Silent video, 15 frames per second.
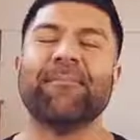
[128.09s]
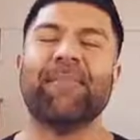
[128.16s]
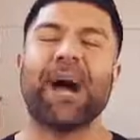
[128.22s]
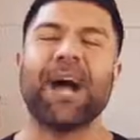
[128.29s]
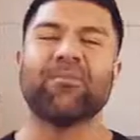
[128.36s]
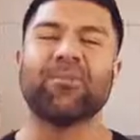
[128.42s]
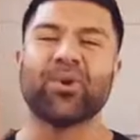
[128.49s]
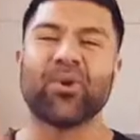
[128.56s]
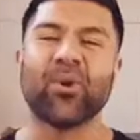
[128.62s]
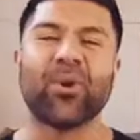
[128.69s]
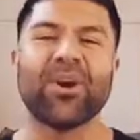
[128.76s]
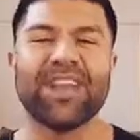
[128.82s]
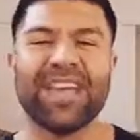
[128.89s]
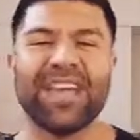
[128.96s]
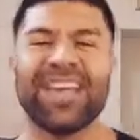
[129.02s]
by
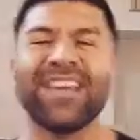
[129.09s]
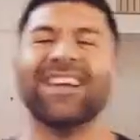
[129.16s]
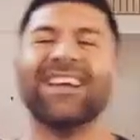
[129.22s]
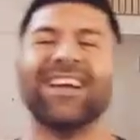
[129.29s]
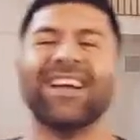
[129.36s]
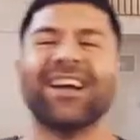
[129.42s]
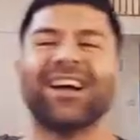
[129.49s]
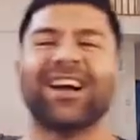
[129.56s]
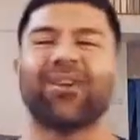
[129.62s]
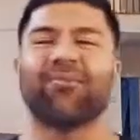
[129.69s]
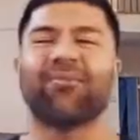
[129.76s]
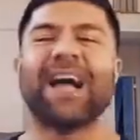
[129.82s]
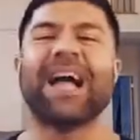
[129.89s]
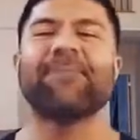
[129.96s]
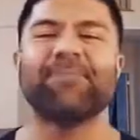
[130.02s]
recording a
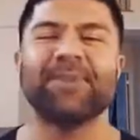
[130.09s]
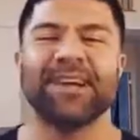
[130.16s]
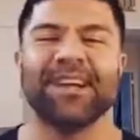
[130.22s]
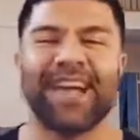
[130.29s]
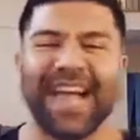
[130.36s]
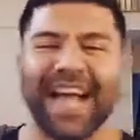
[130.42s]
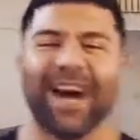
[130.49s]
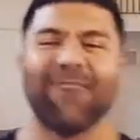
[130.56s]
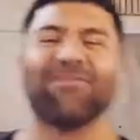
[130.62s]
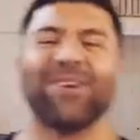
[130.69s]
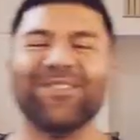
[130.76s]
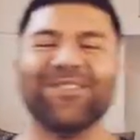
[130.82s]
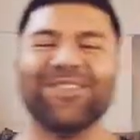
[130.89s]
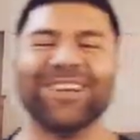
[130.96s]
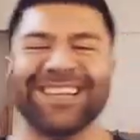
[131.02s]
rap
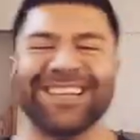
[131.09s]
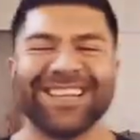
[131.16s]
album.